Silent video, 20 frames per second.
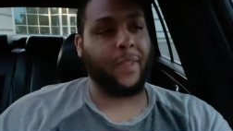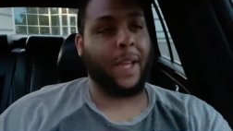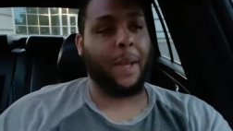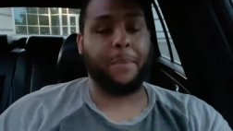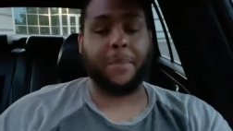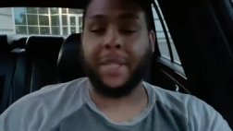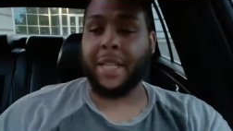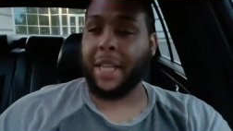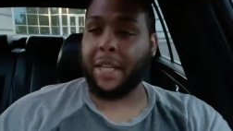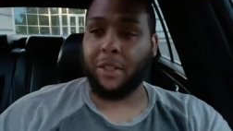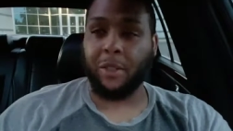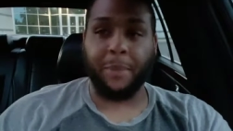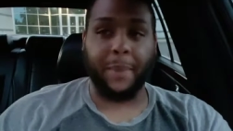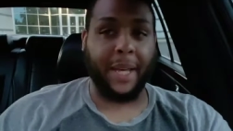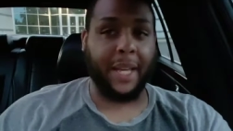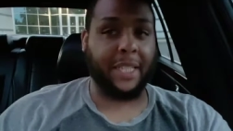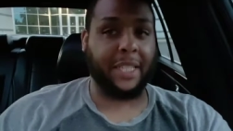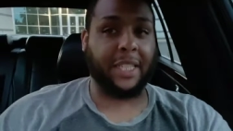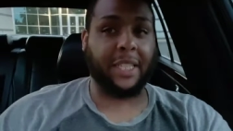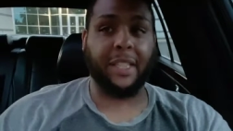I'm telling you,
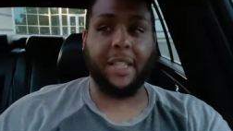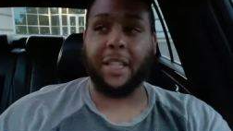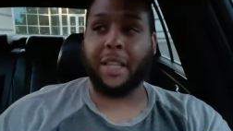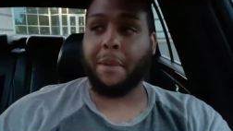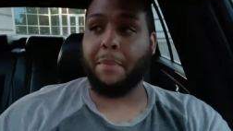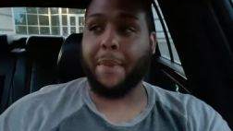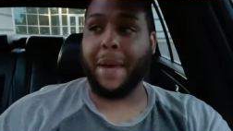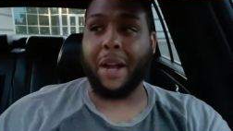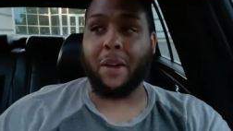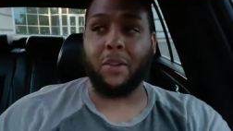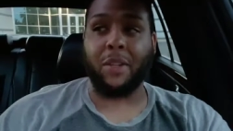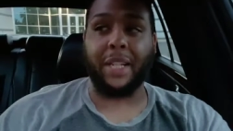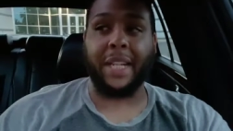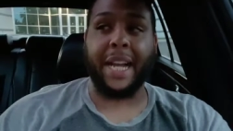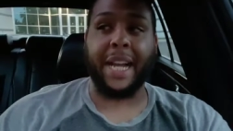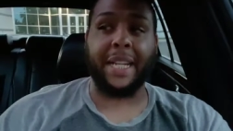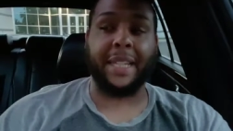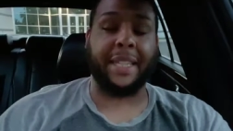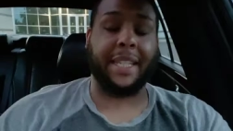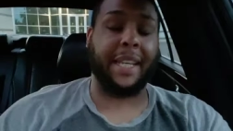man, just looking back on a
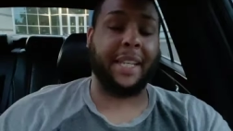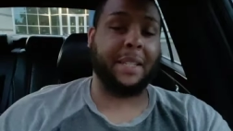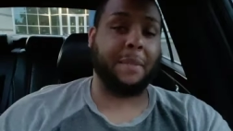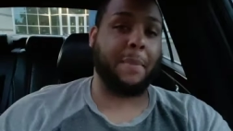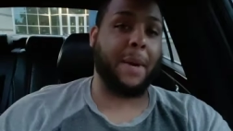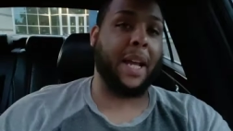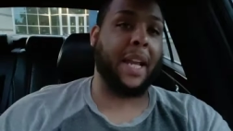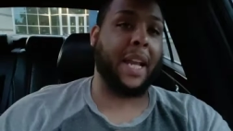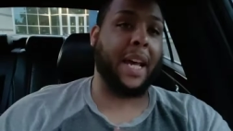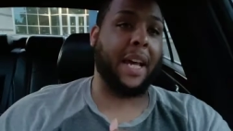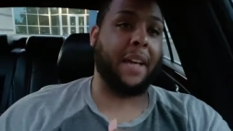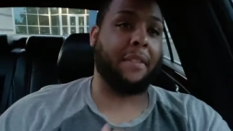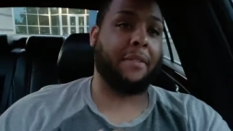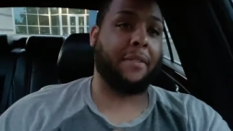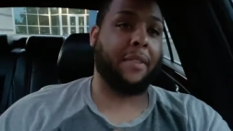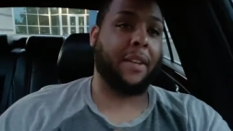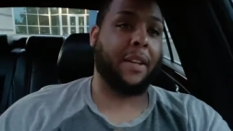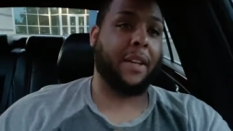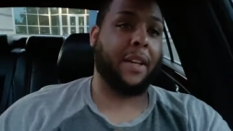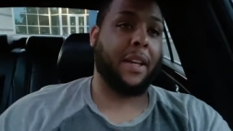lot of things in my
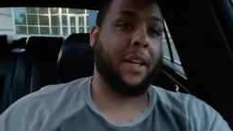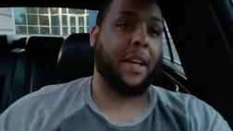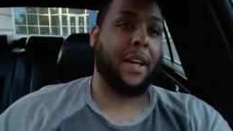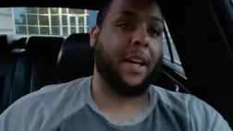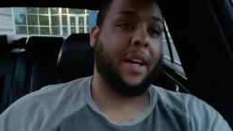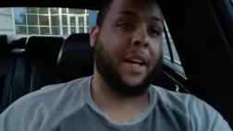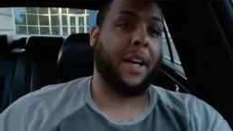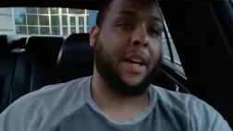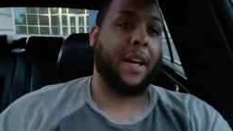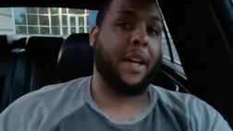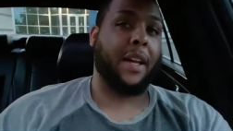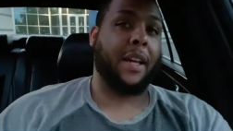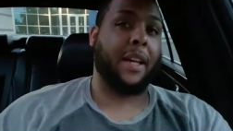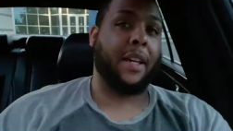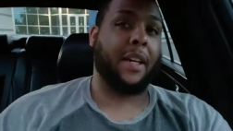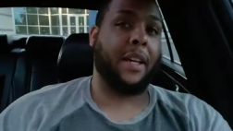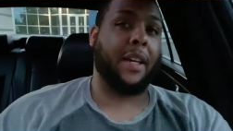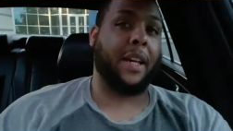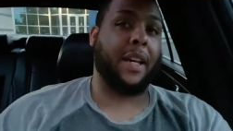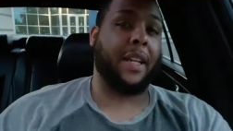life
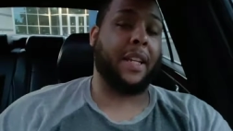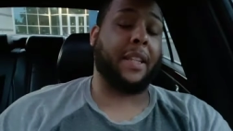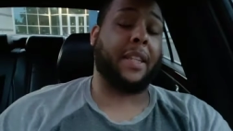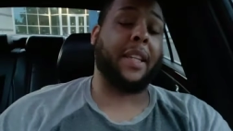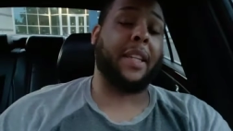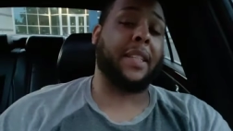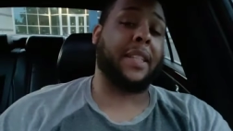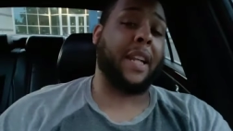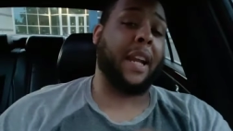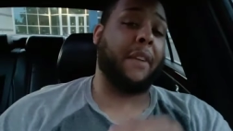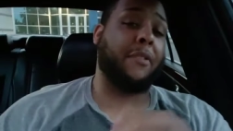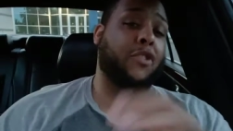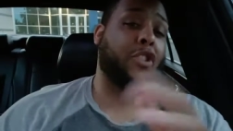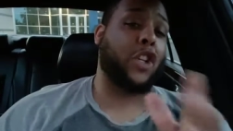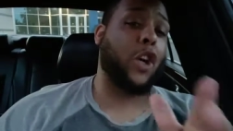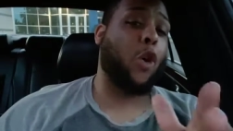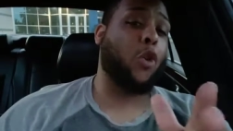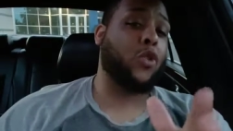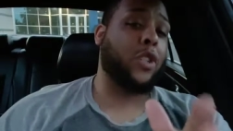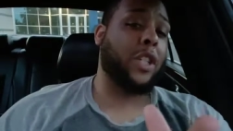and the things that I've
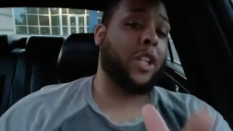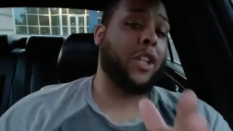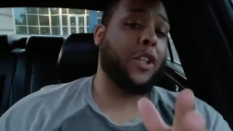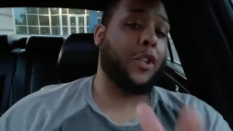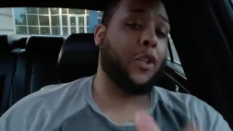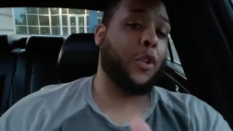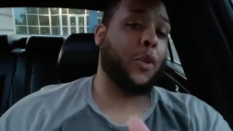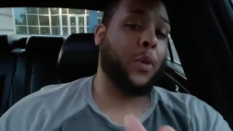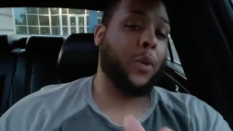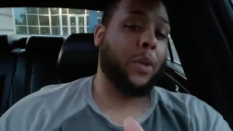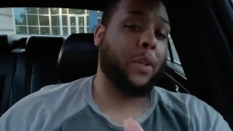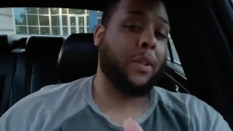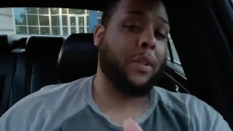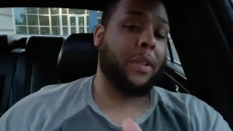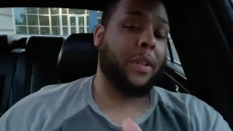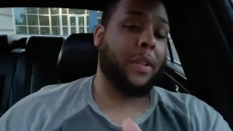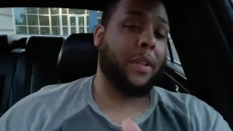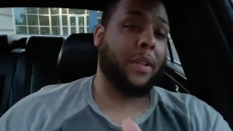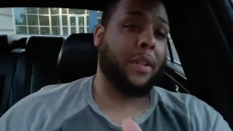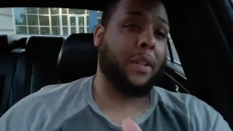chosen to do
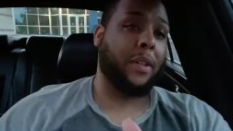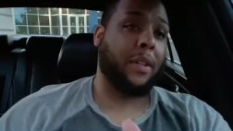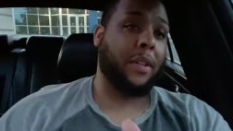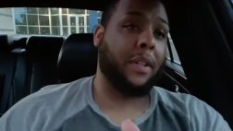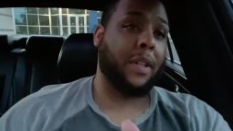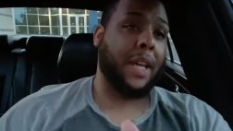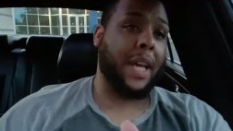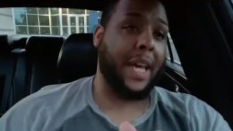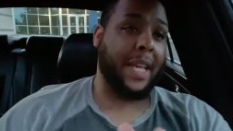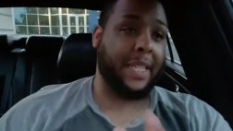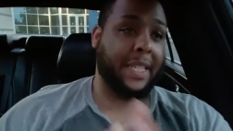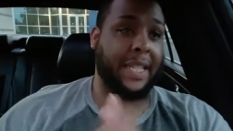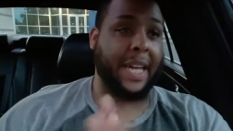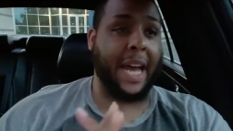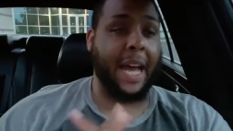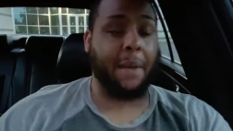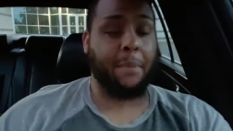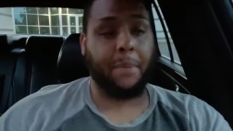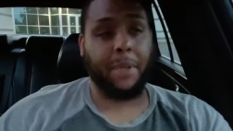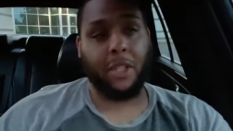has
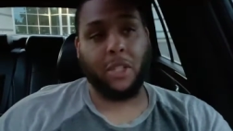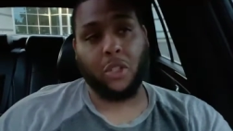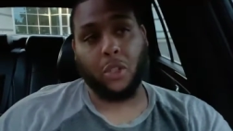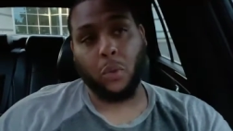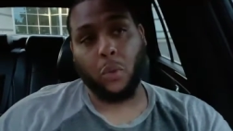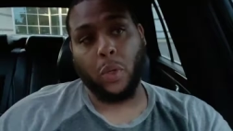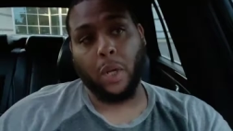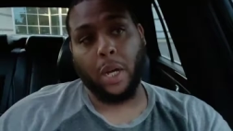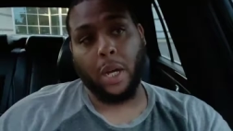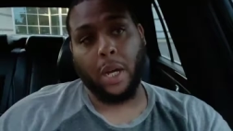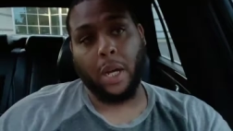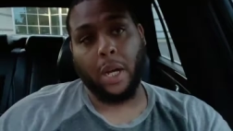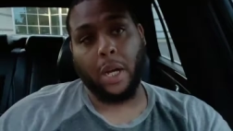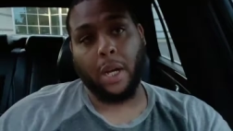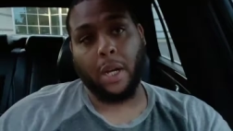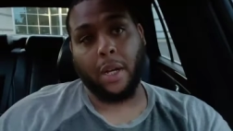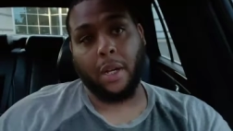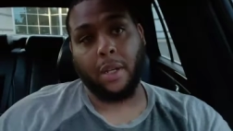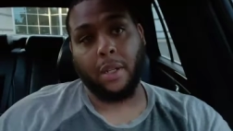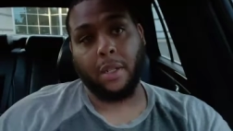gotten me to a
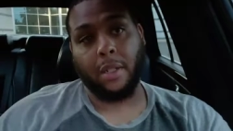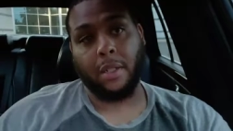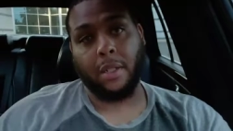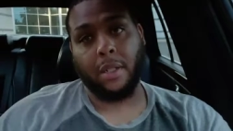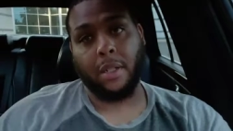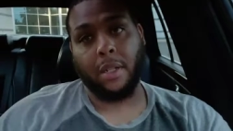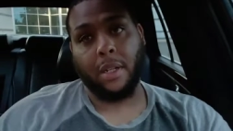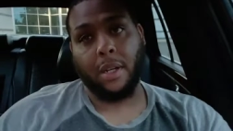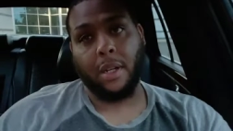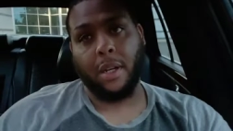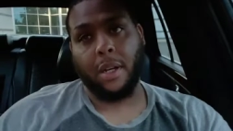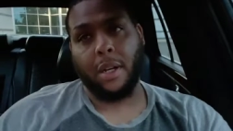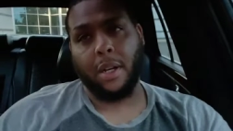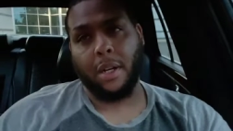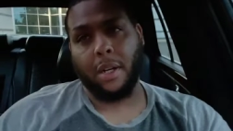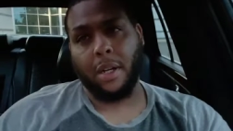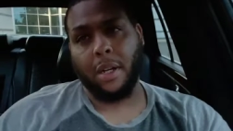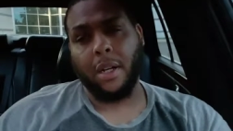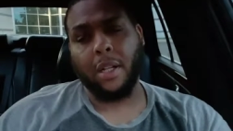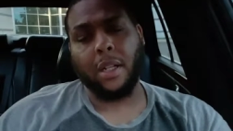uh,
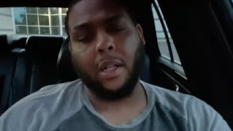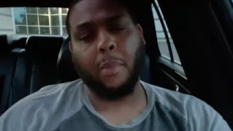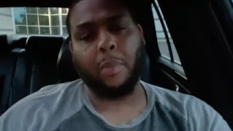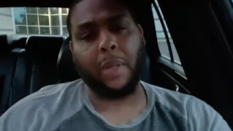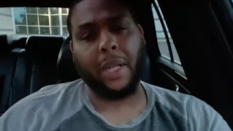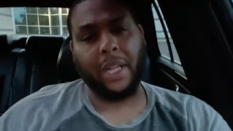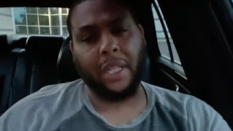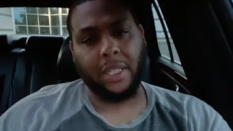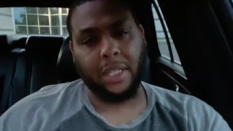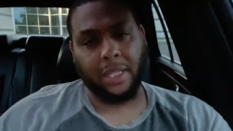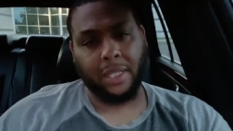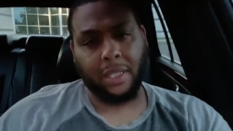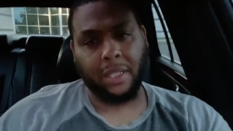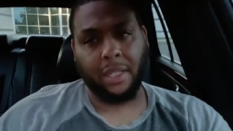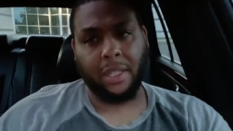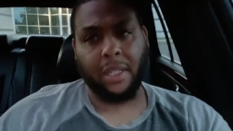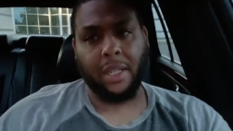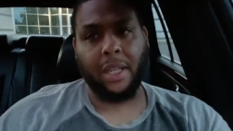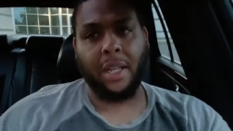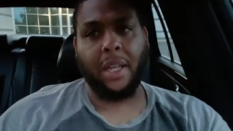a good place.
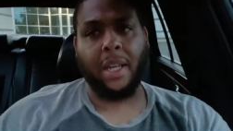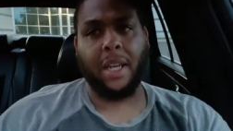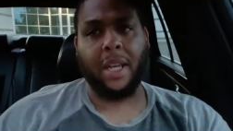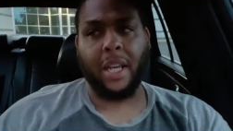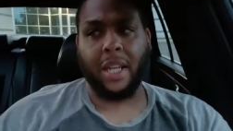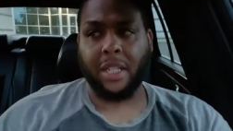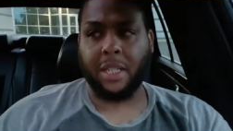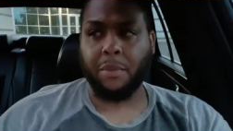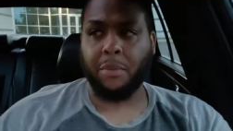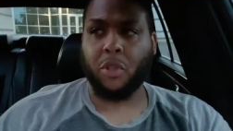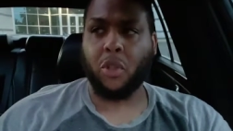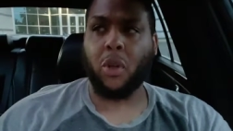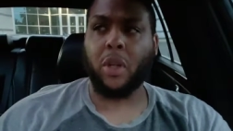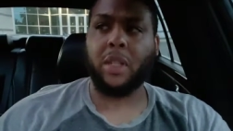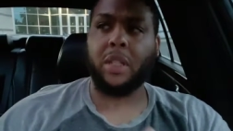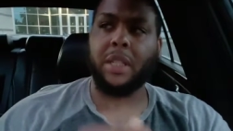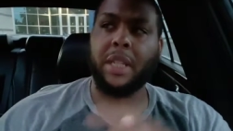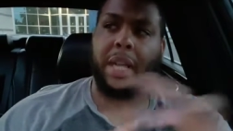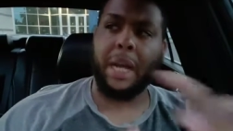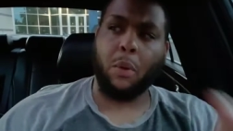There's some
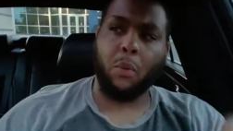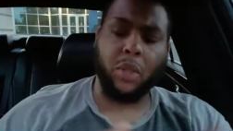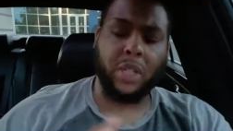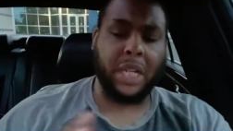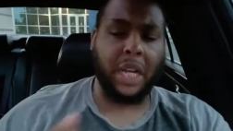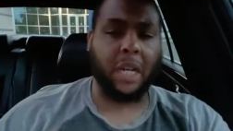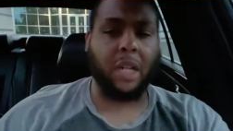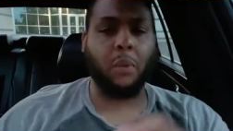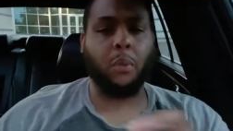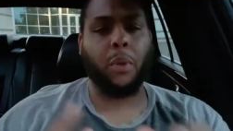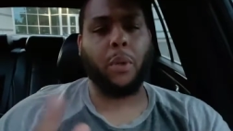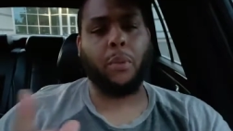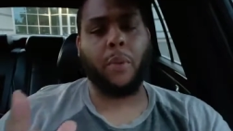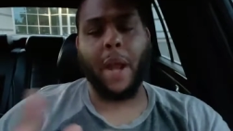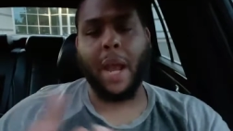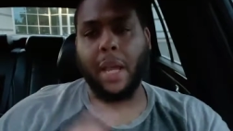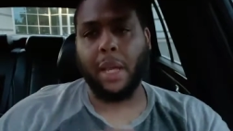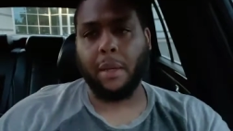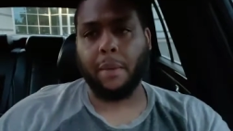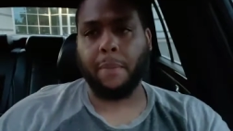choices that I wish I could be
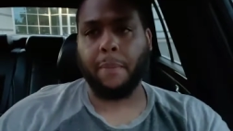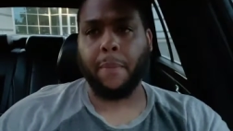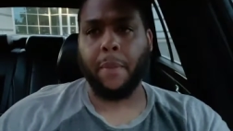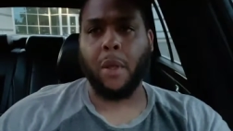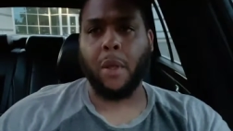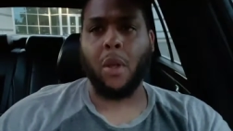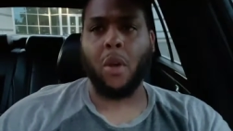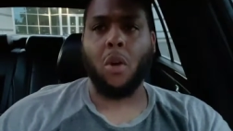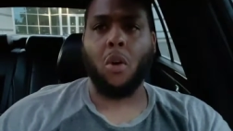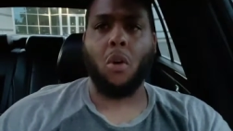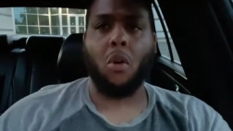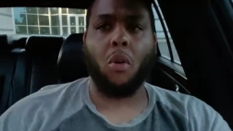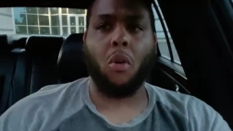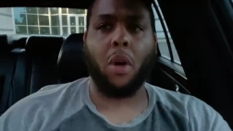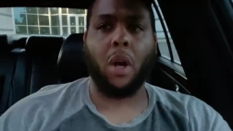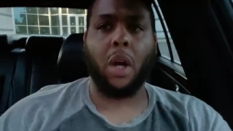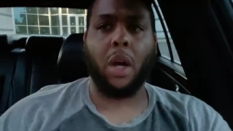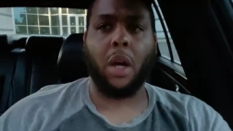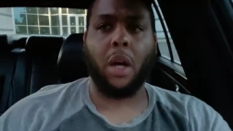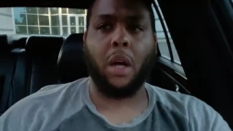right
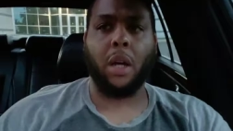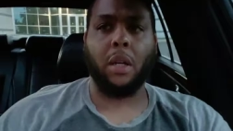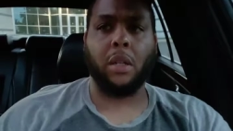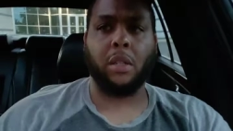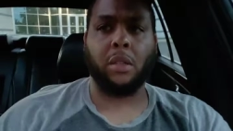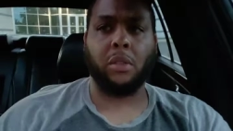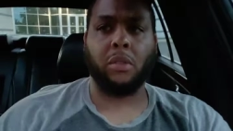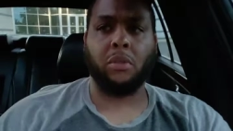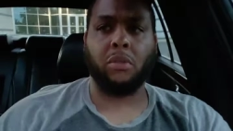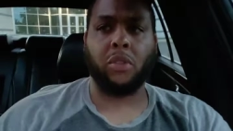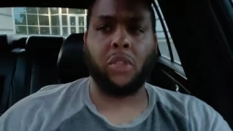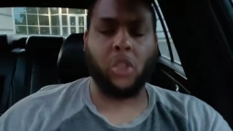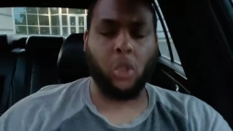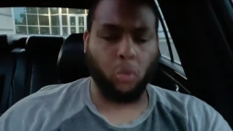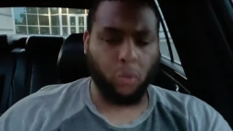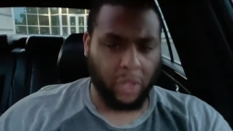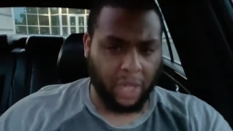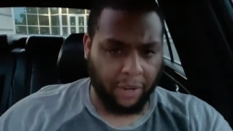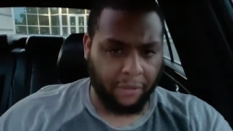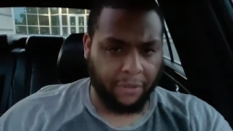or uh,
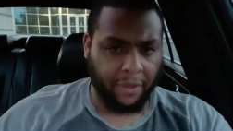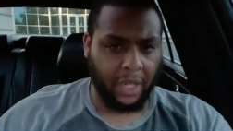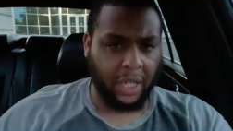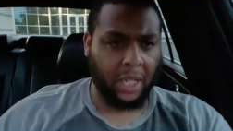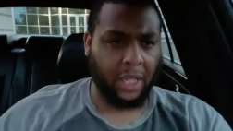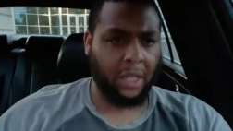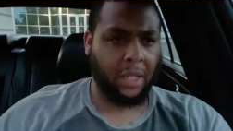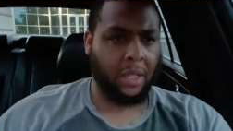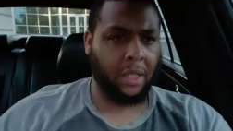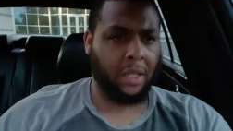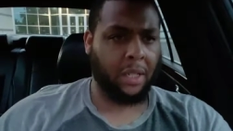do differently,